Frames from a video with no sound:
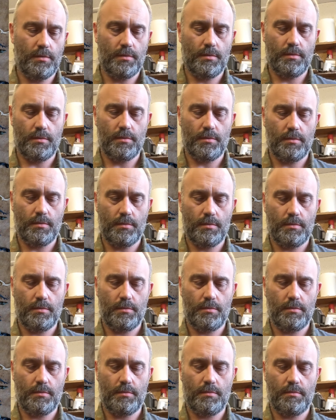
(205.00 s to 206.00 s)

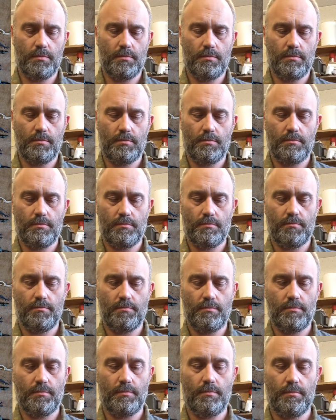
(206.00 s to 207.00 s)

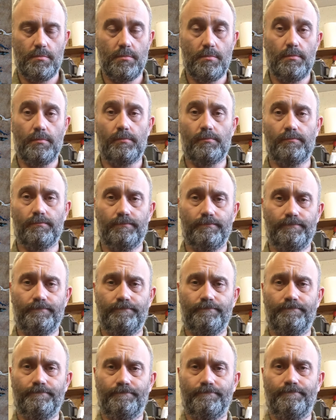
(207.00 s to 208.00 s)

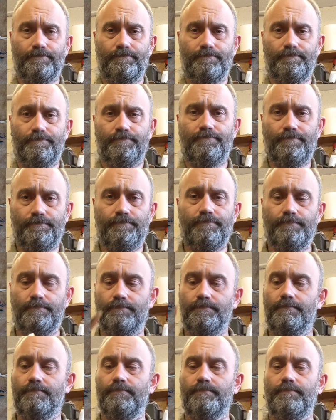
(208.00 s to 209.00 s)

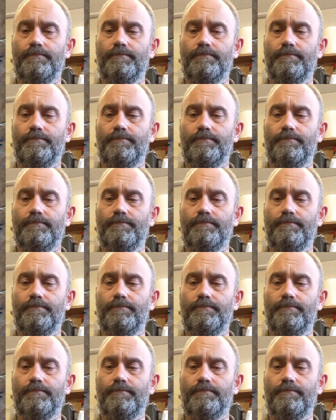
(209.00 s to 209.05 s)
No one is speaking in this clip.